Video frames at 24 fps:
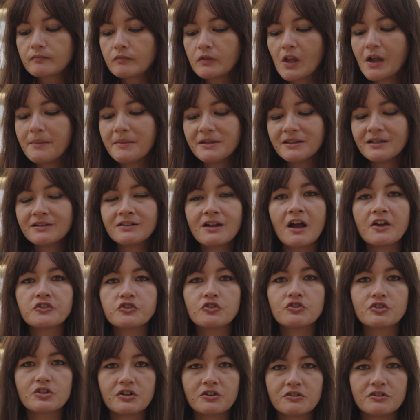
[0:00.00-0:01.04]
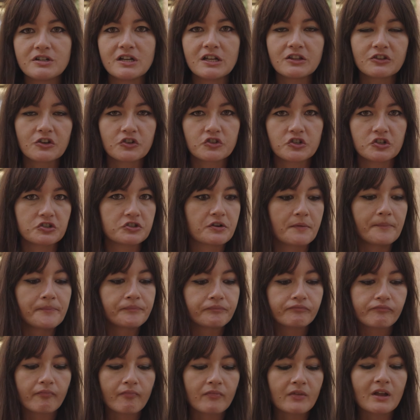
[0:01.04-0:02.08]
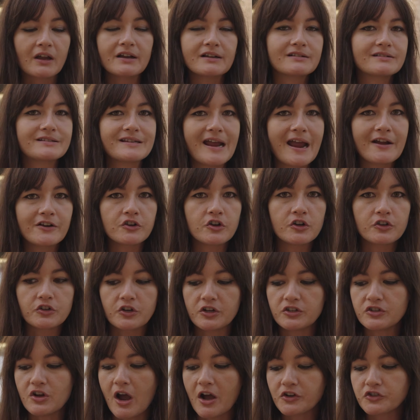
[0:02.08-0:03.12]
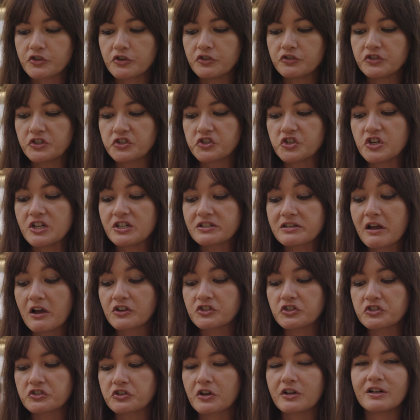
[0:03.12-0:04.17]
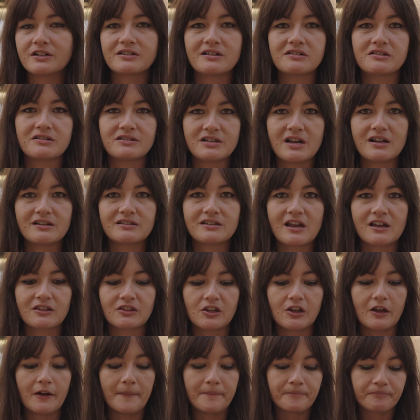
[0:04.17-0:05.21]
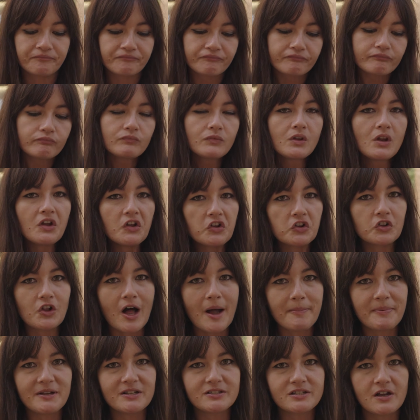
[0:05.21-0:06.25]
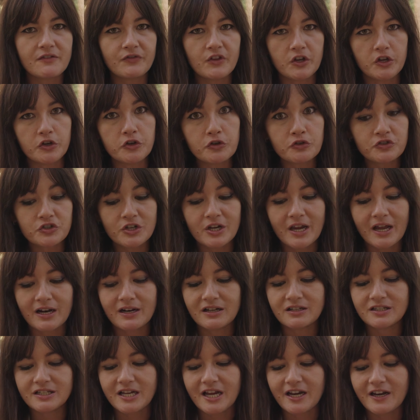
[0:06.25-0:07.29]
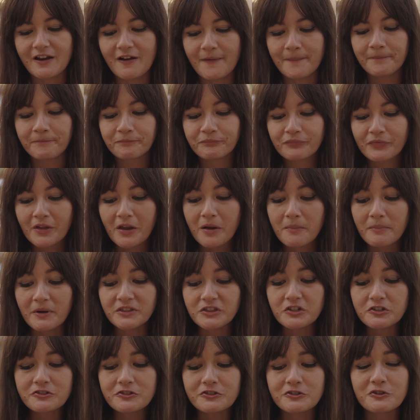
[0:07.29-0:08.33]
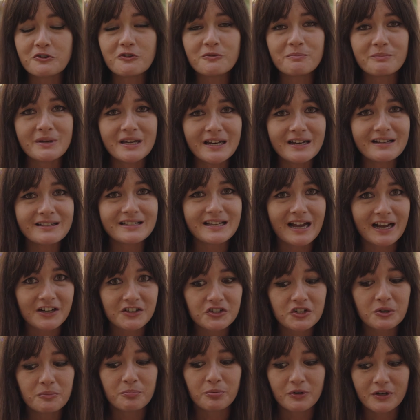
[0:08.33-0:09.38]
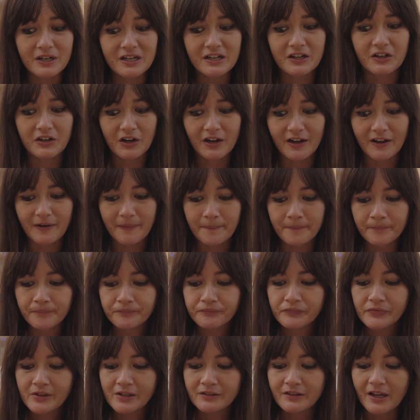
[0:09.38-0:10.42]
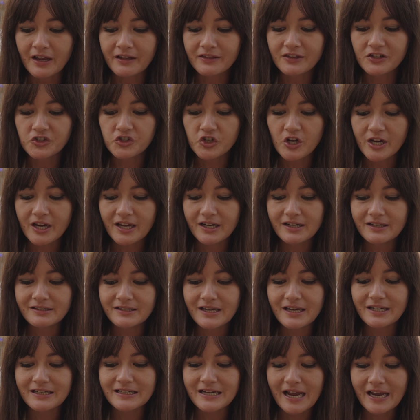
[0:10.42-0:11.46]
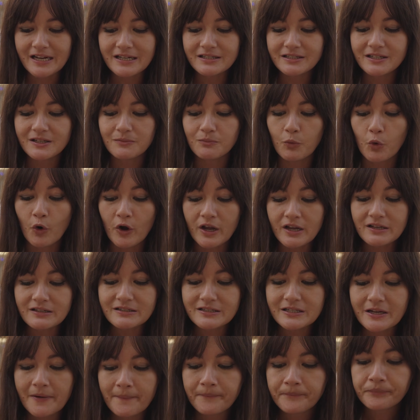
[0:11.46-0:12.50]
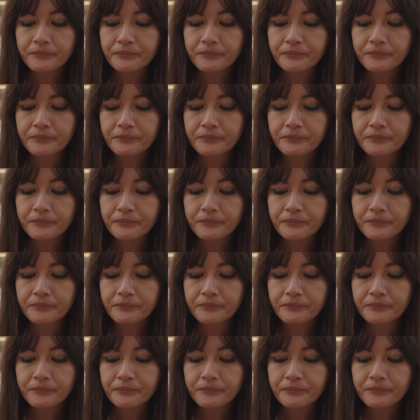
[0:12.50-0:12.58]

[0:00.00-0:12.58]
I mean, the nachos underneath are just like standard good nachos. The cheese sauce is good. It doesn't taste like the gloppy stuff that you usually get at a stadium. But the stewed meat is actually pretty good. Like the chicken is like nice and moist